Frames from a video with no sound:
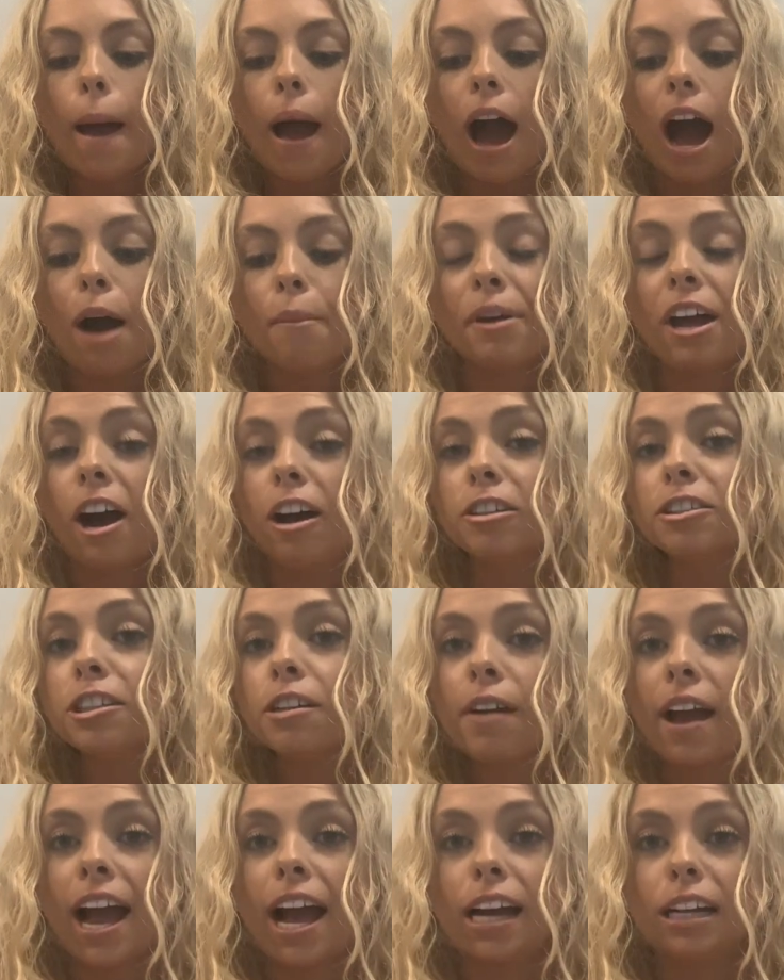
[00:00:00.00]
It also
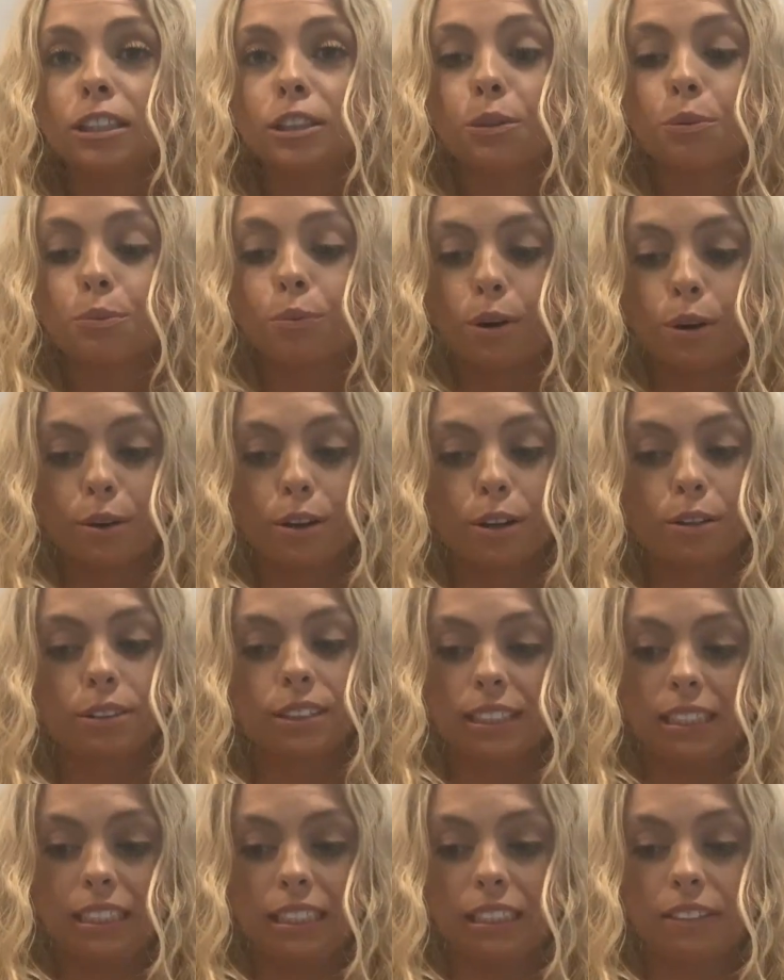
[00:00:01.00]
has
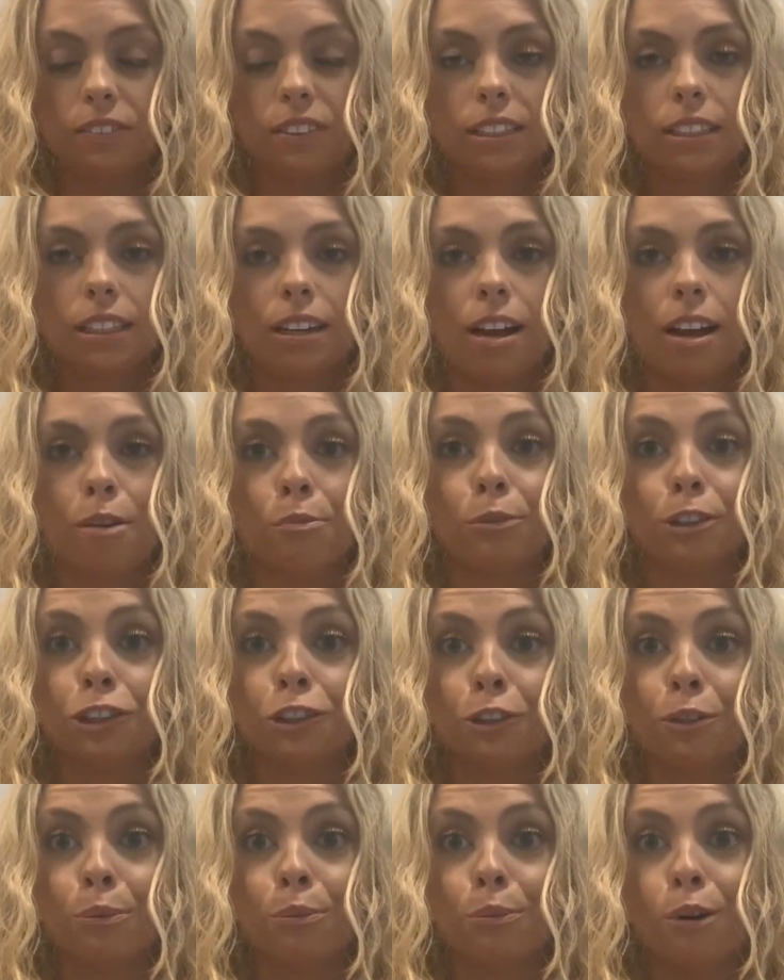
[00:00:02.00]
rugose leaves, which
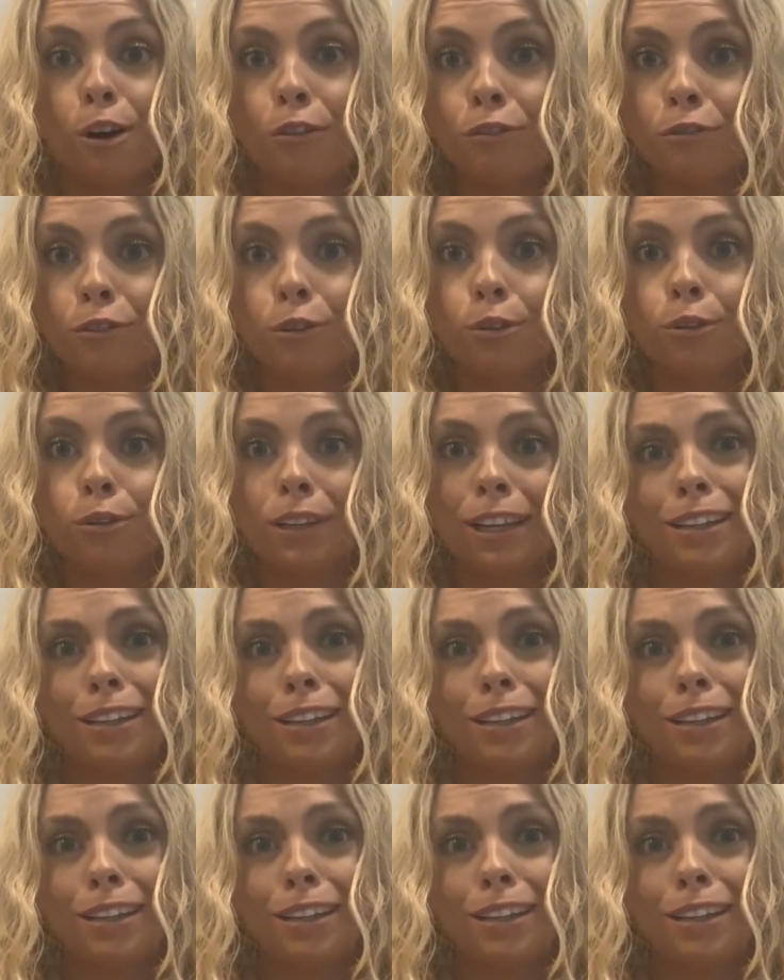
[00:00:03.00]
are ruffled.